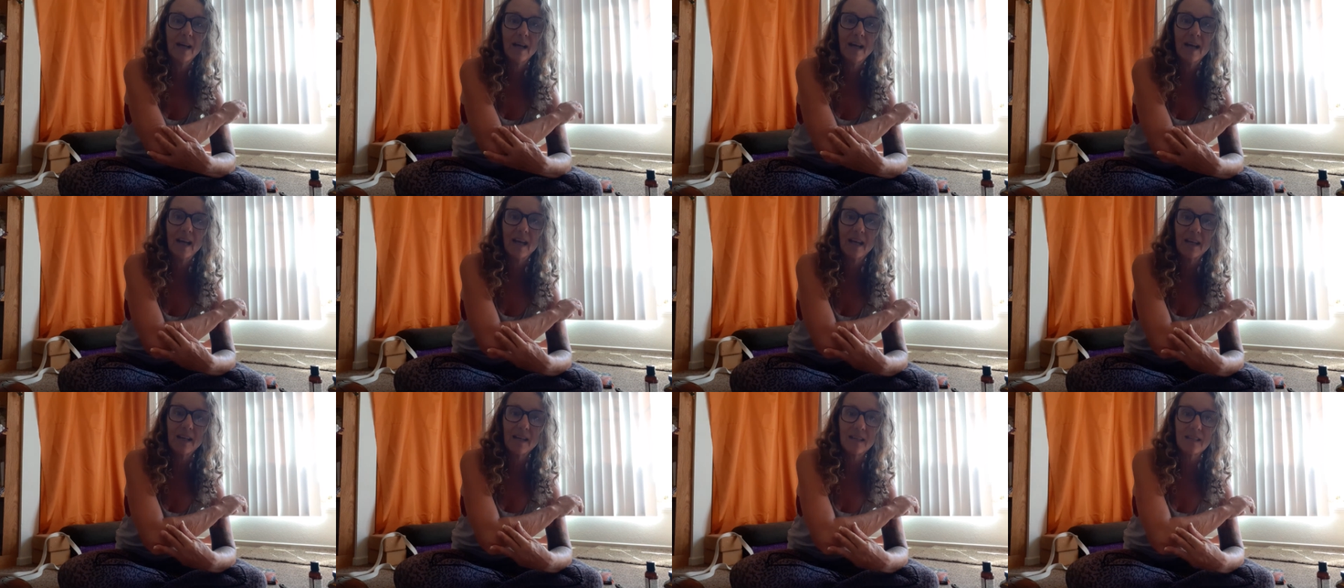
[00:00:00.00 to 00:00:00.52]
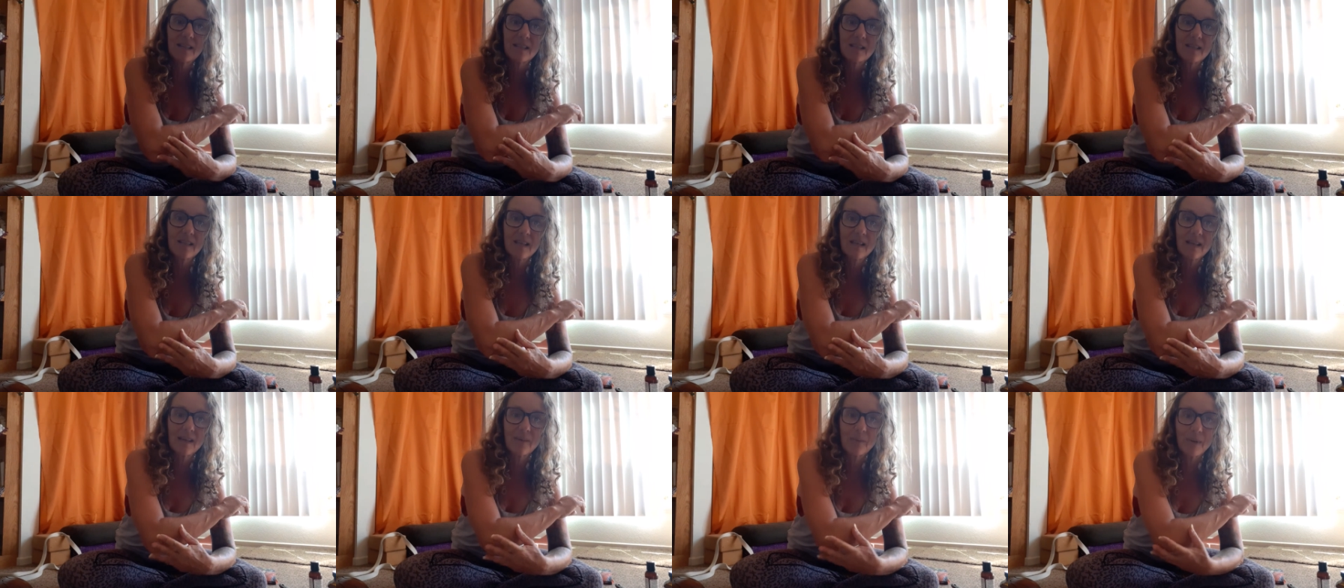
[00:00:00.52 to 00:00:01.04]
And
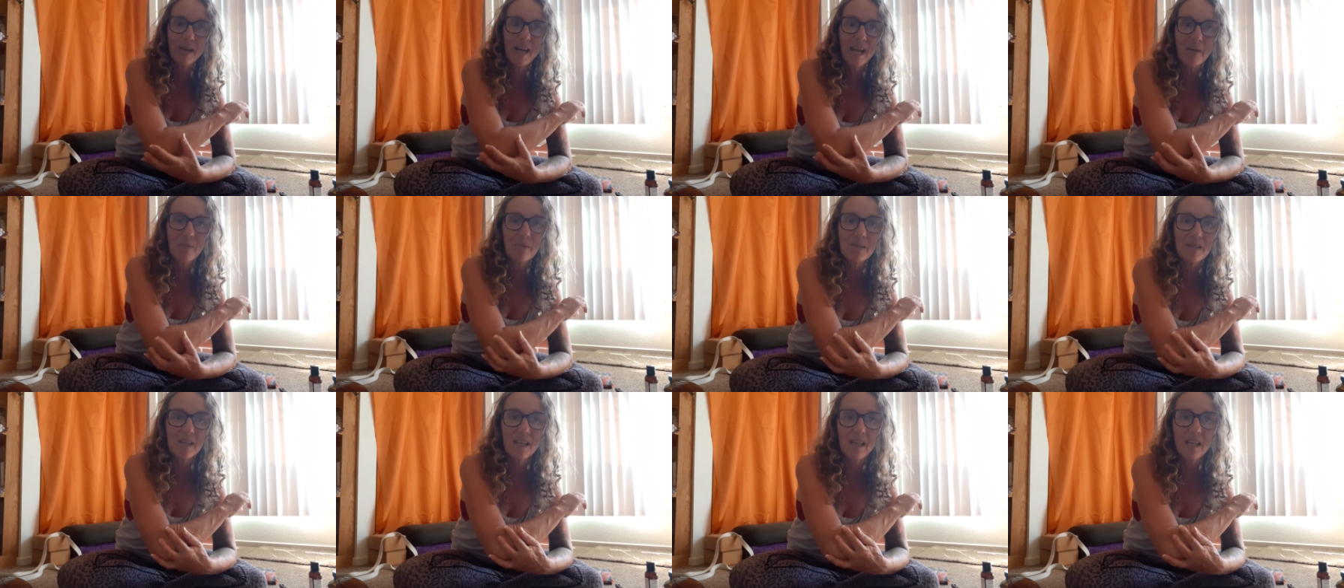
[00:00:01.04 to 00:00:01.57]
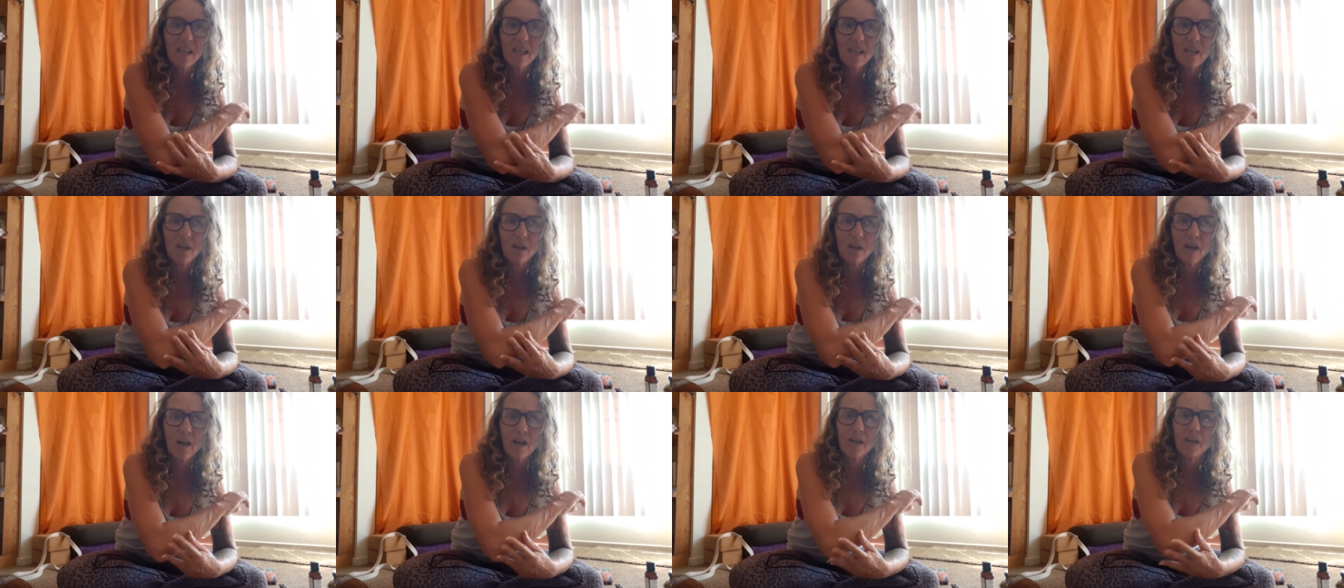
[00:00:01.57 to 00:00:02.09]
when I was a kid,
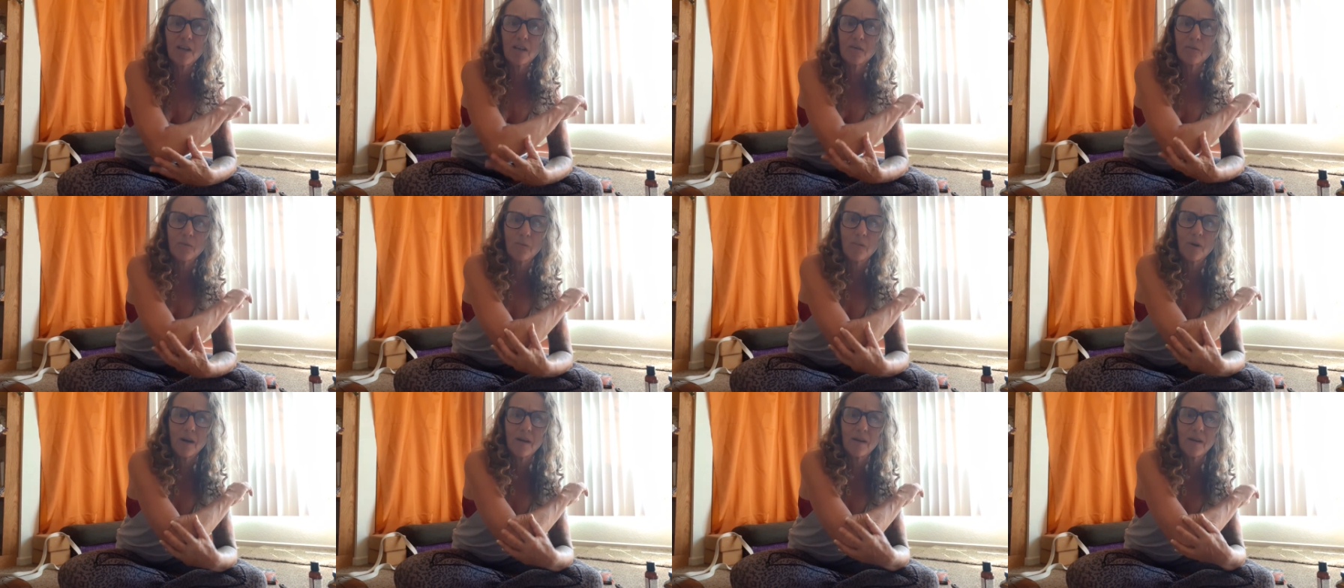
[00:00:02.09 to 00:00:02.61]
I didn't want